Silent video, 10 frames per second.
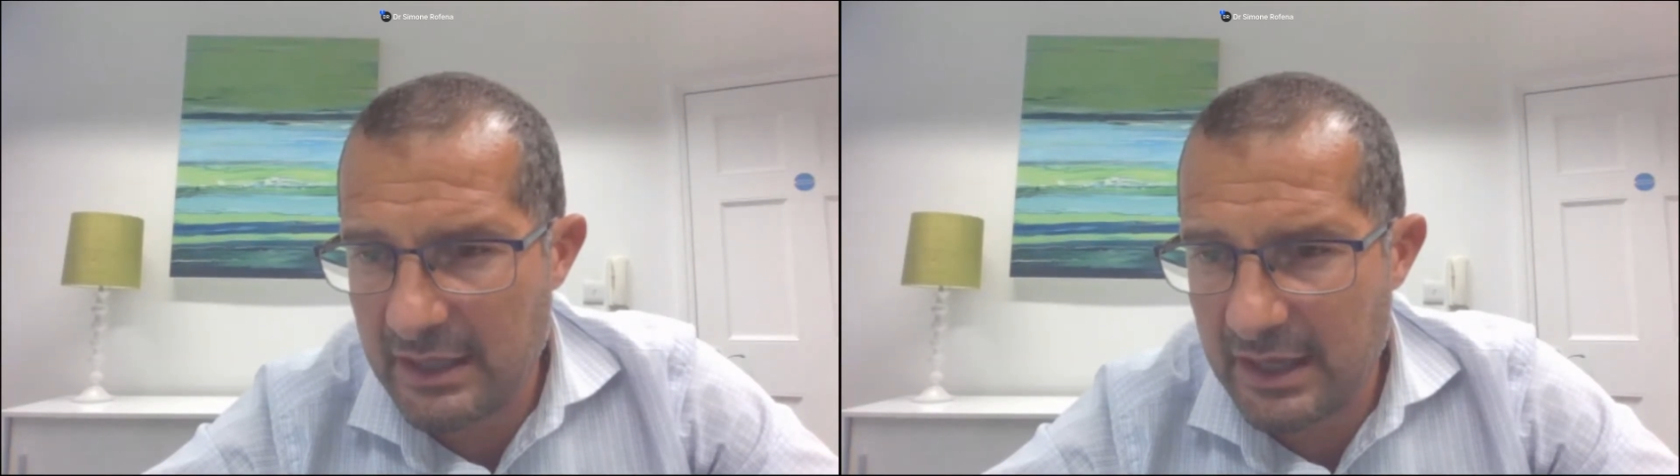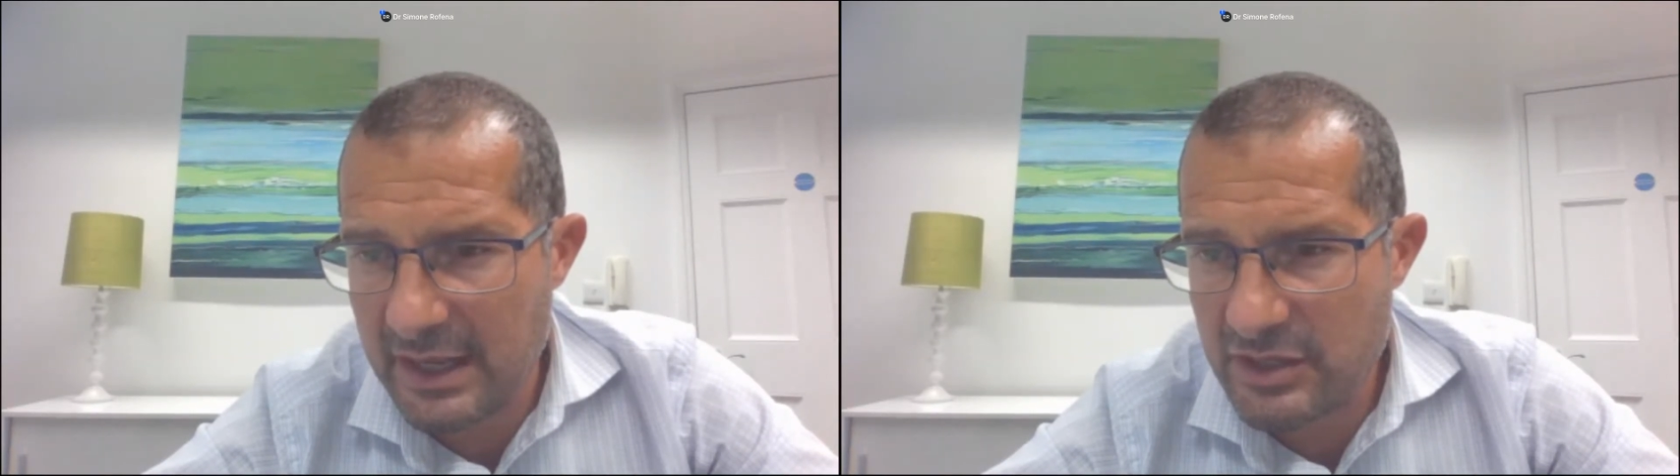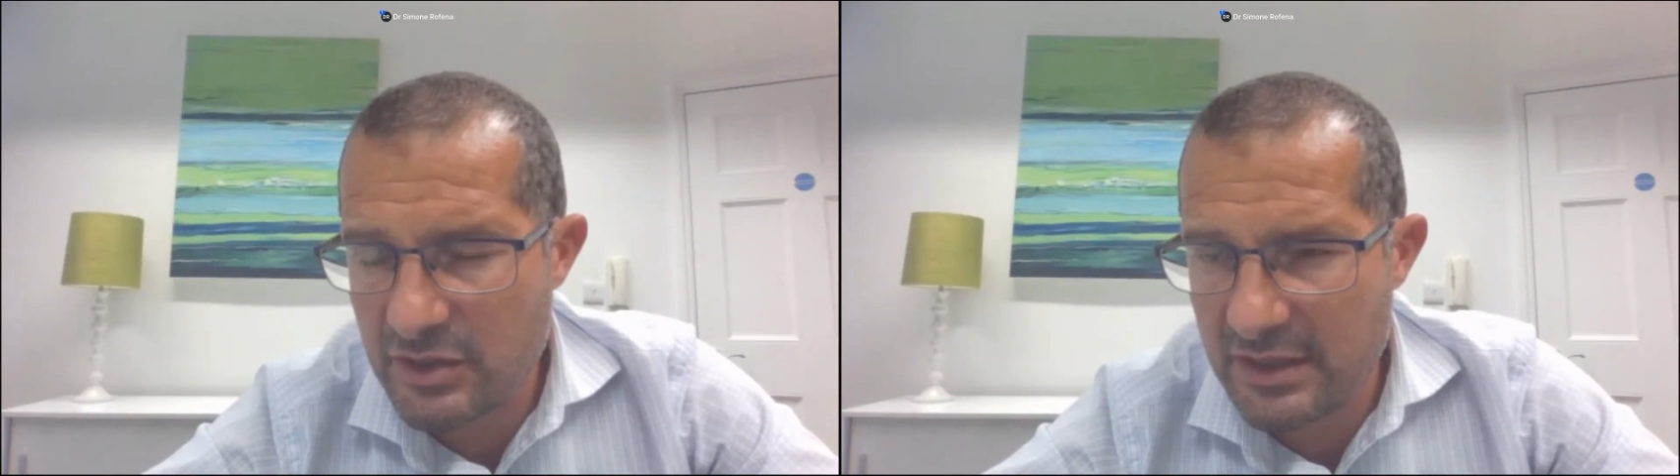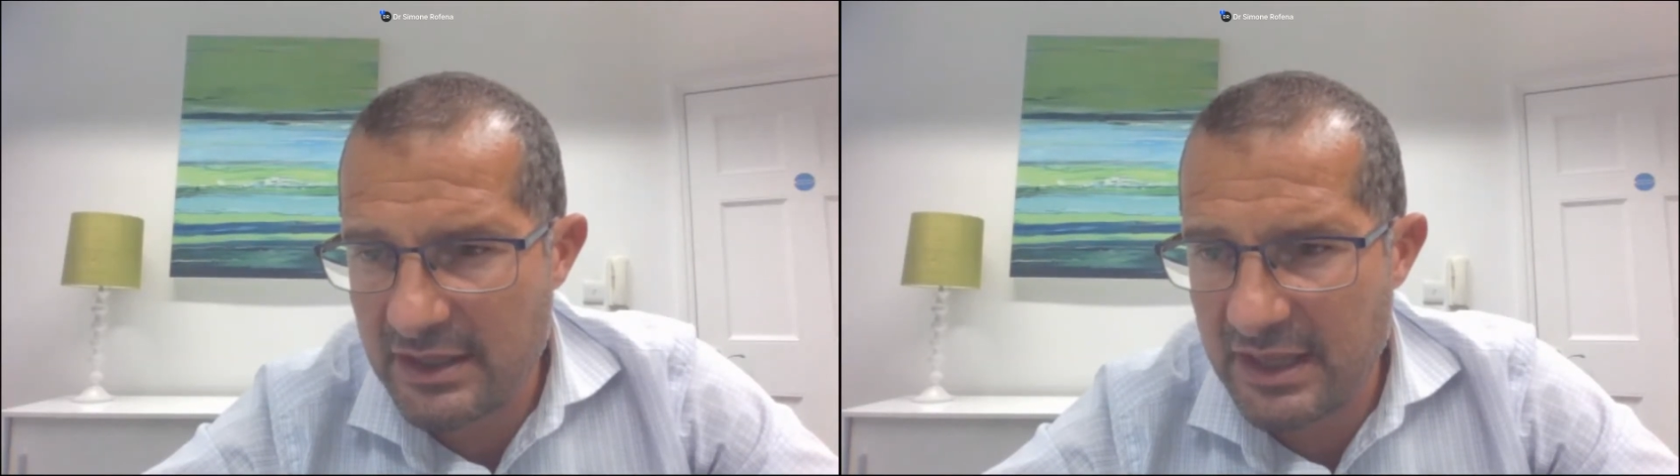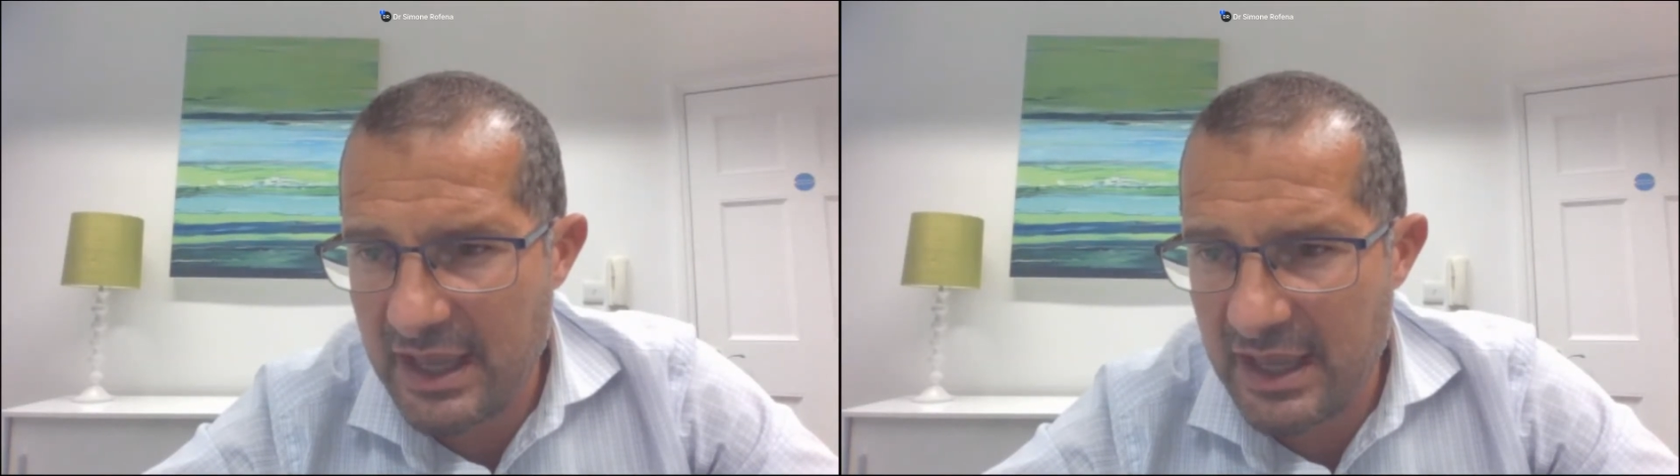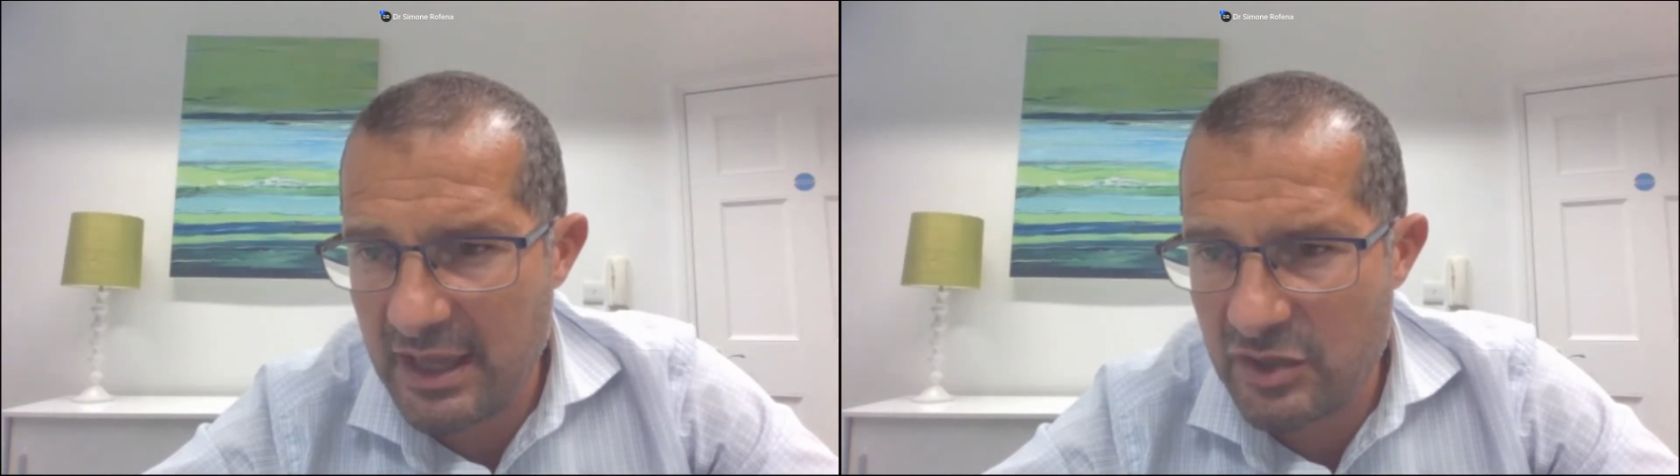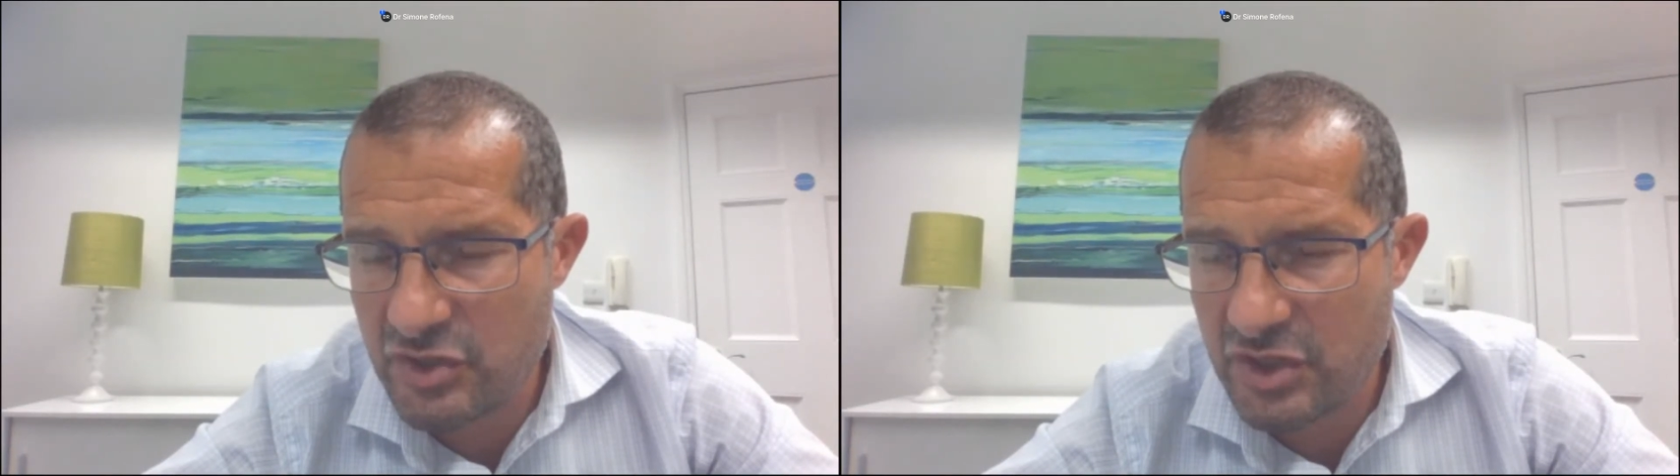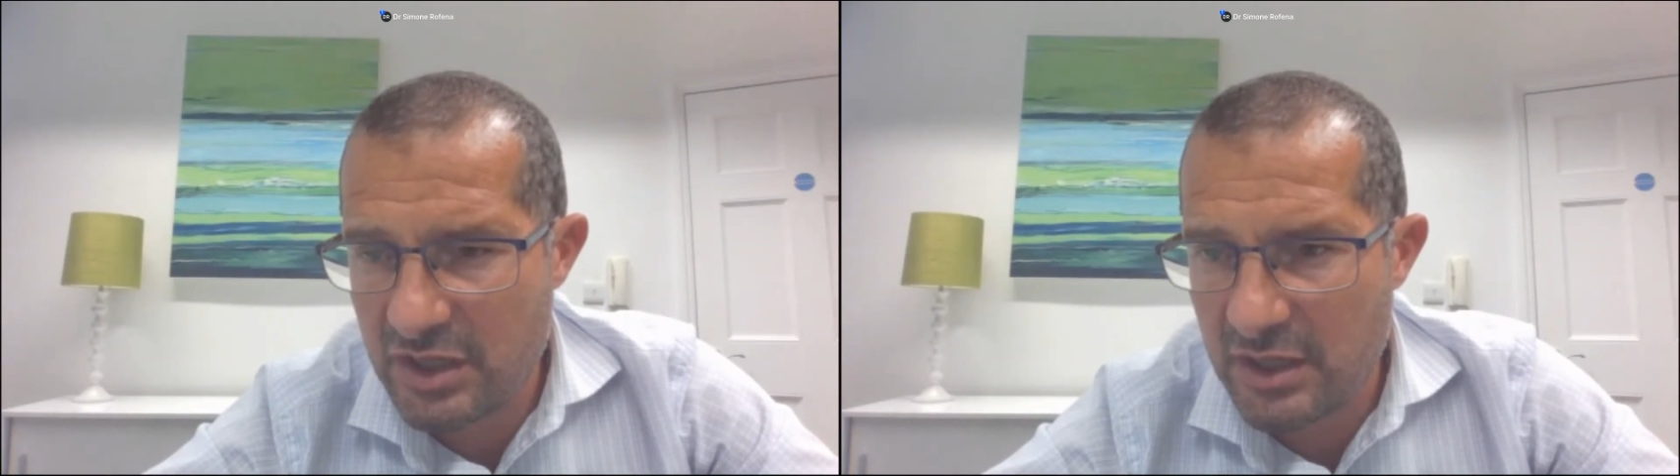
actually the age